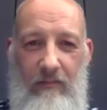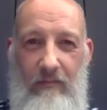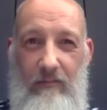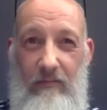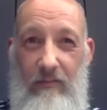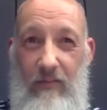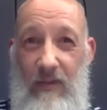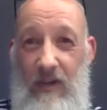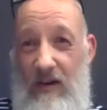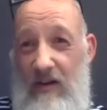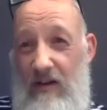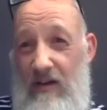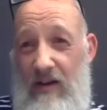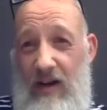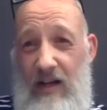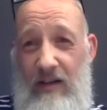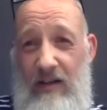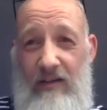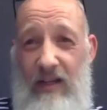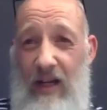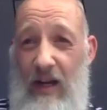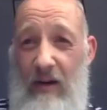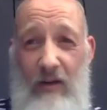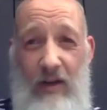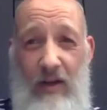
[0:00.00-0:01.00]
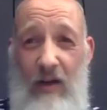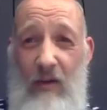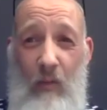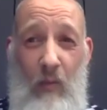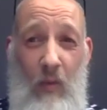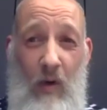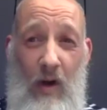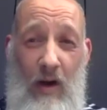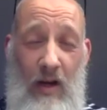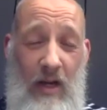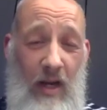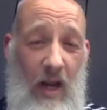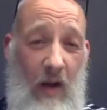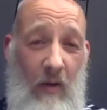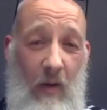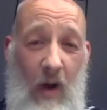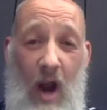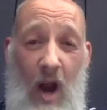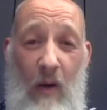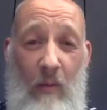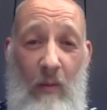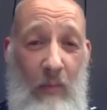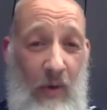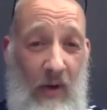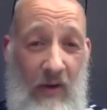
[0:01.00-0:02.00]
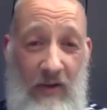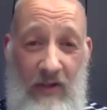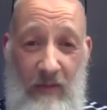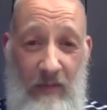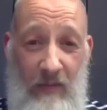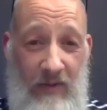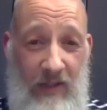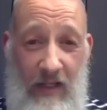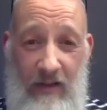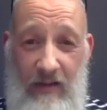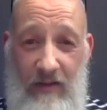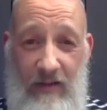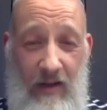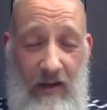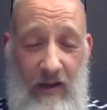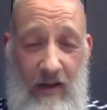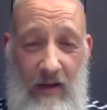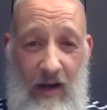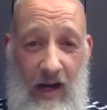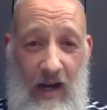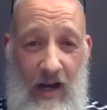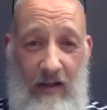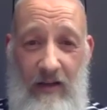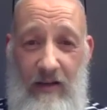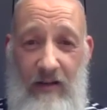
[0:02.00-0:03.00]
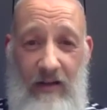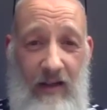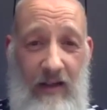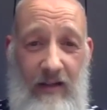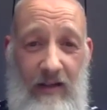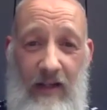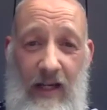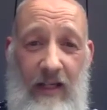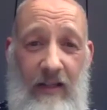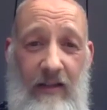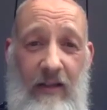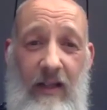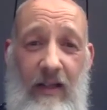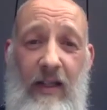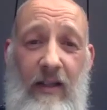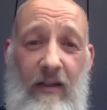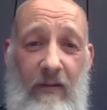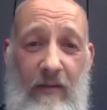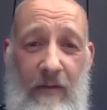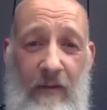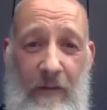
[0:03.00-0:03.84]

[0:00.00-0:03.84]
nine, ten. I don't know what, you know, I personally would say it doesn't end until it's 18.